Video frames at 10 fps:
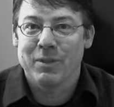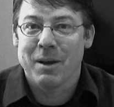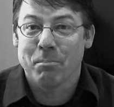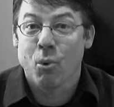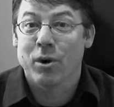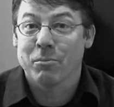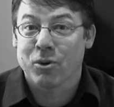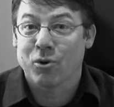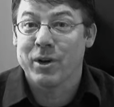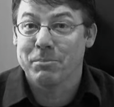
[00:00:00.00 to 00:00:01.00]
that boredom
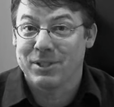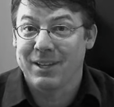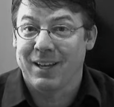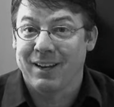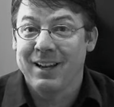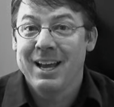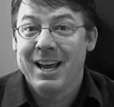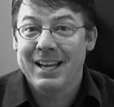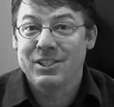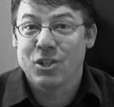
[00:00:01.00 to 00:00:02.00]
creeps in
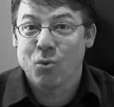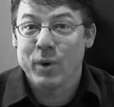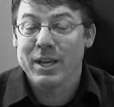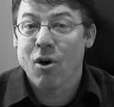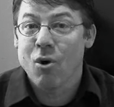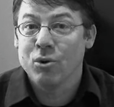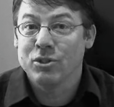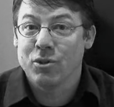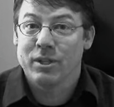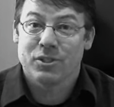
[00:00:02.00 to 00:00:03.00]
is that we go
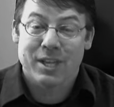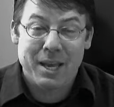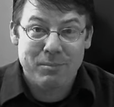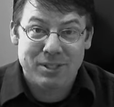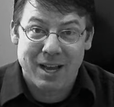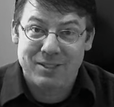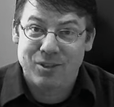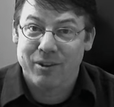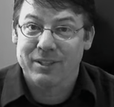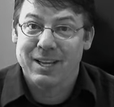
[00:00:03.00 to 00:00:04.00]
to the same
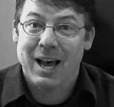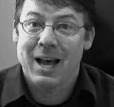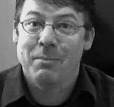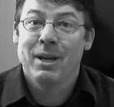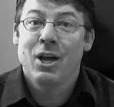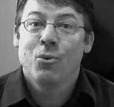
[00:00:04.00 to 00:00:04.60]
sites all the time,